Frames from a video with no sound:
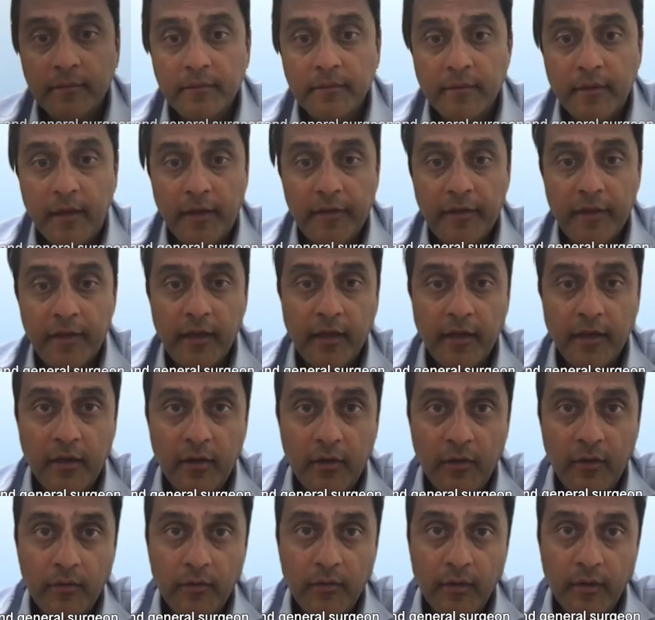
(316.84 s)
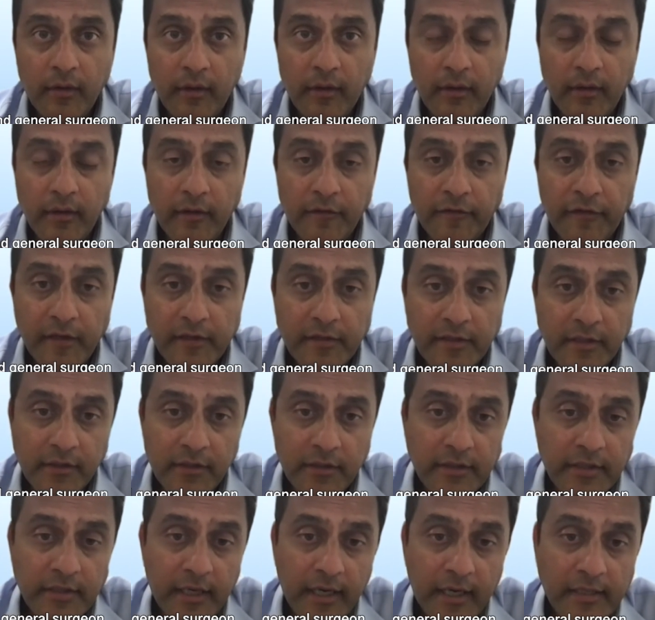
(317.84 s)
I think, you know, the first thing to
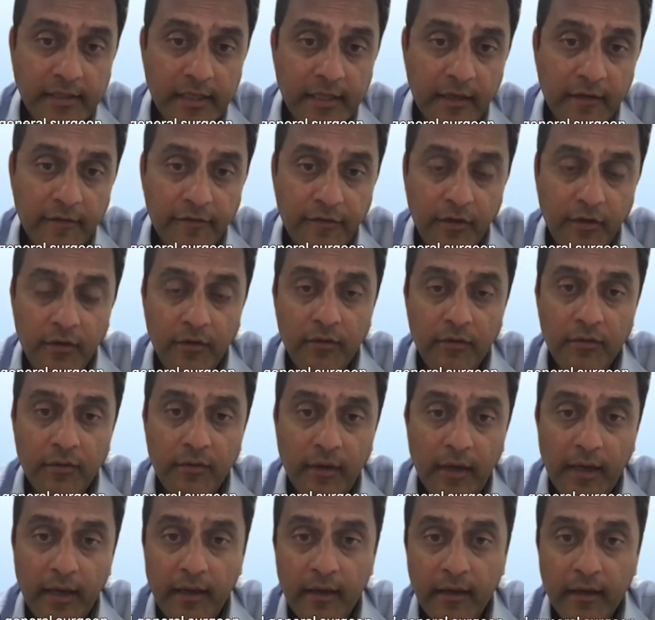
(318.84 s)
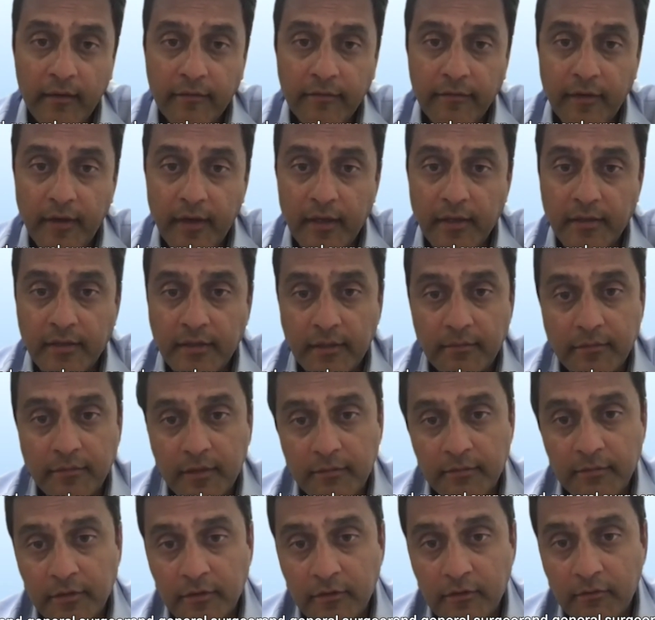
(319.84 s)
say is that if you have
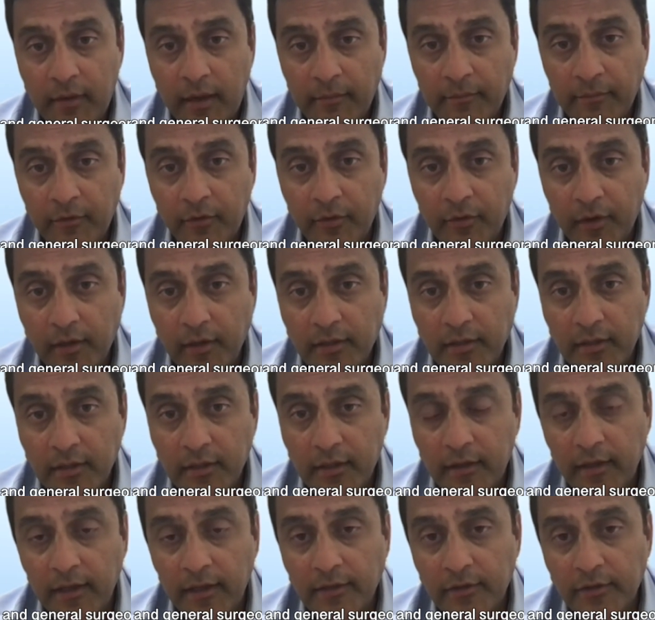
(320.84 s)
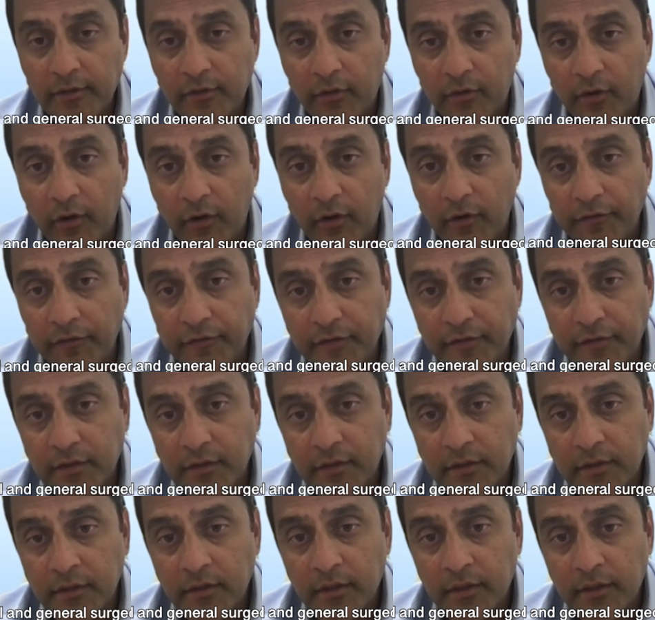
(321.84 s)
symptoms from hemorrhoids, these are often,